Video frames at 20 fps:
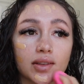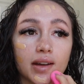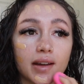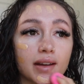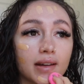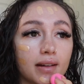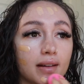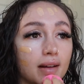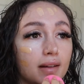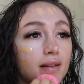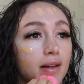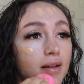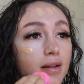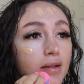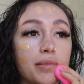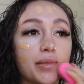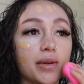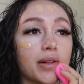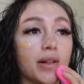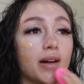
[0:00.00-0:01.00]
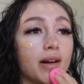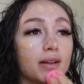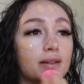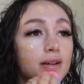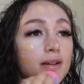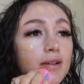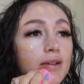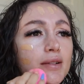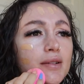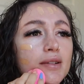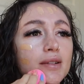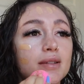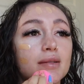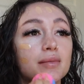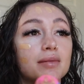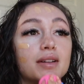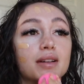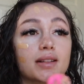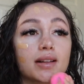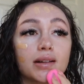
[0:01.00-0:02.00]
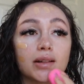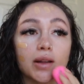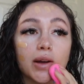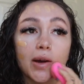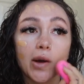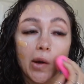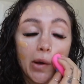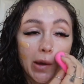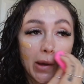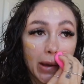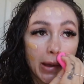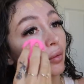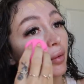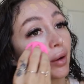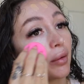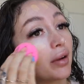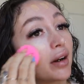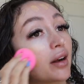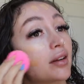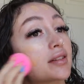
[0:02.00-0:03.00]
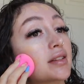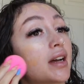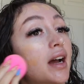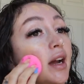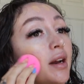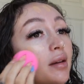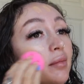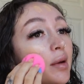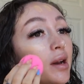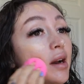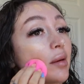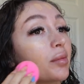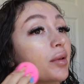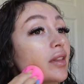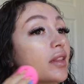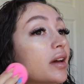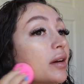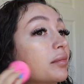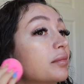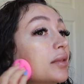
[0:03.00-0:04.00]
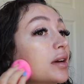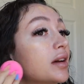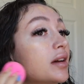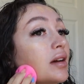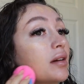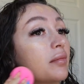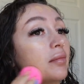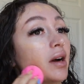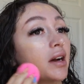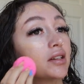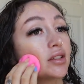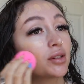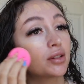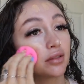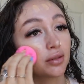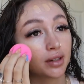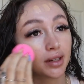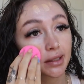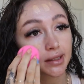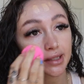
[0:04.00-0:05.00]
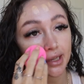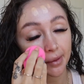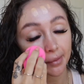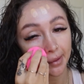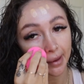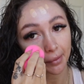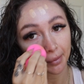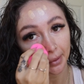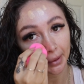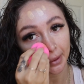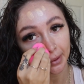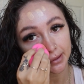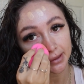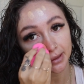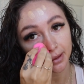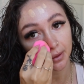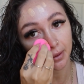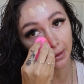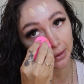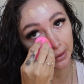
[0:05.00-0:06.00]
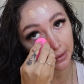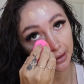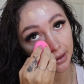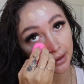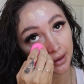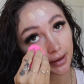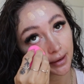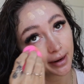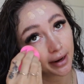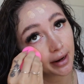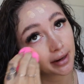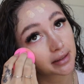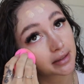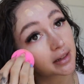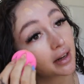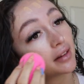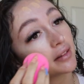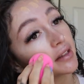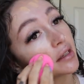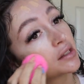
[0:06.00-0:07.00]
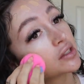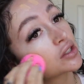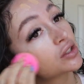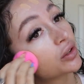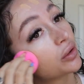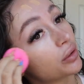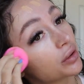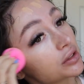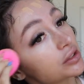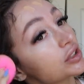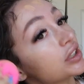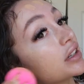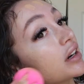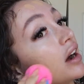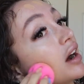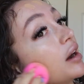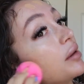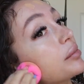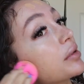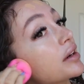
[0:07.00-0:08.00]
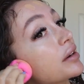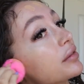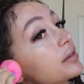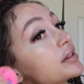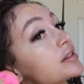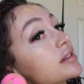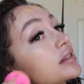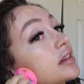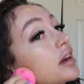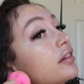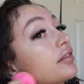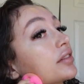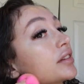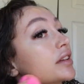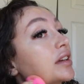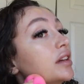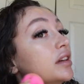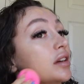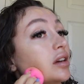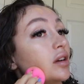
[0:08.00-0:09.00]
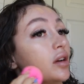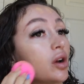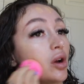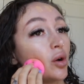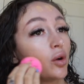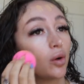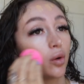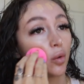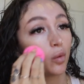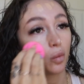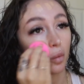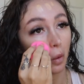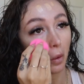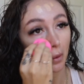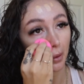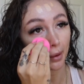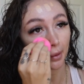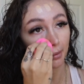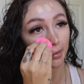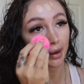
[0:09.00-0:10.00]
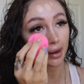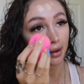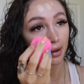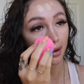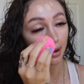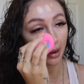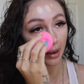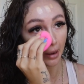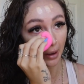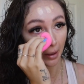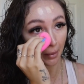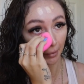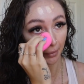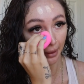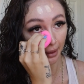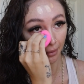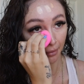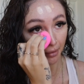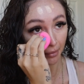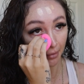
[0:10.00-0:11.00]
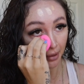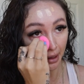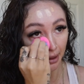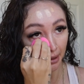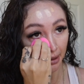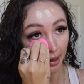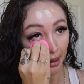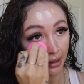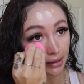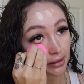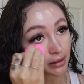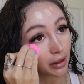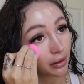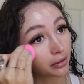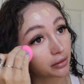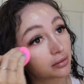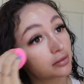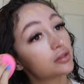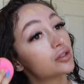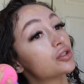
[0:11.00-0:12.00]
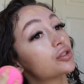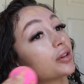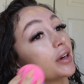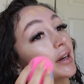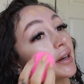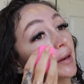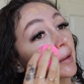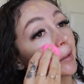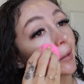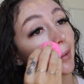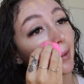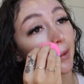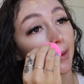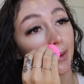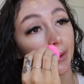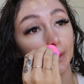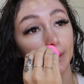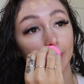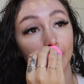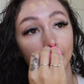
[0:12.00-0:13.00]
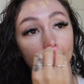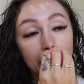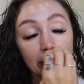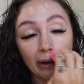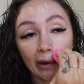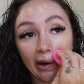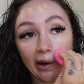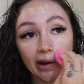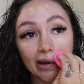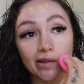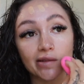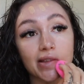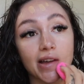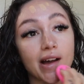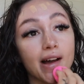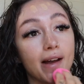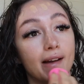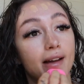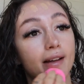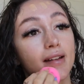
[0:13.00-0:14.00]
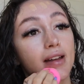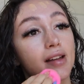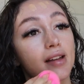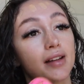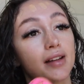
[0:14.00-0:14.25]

like Bellagio or something like that. We went outside and met up with him. Mind you, it's September, so it, it's not like scorching hot, but it was definitely warm. Um, keep in mind, I don't drink or do drugs or any of that,